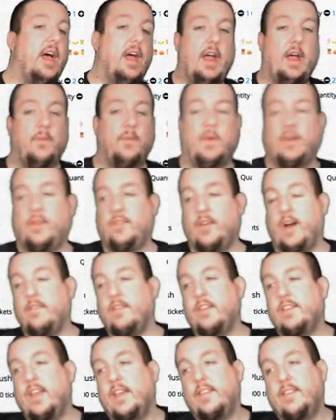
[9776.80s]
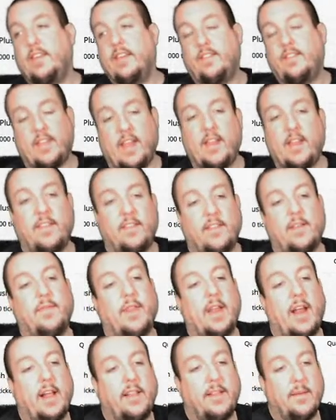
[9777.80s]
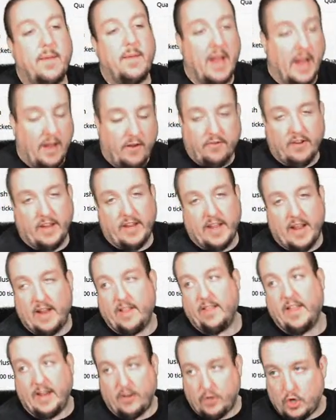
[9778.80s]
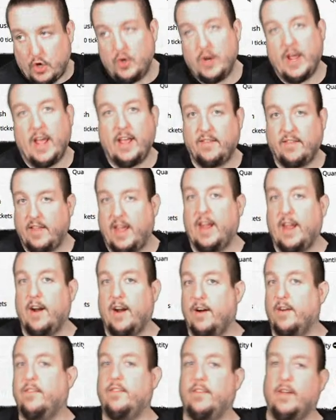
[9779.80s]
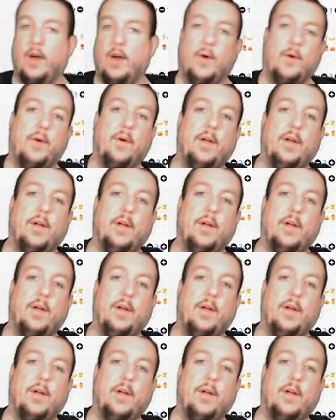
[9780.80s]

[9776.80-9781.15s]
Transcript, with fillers: when Trevor says he's sending something out to me, I usually get it like two days later. So,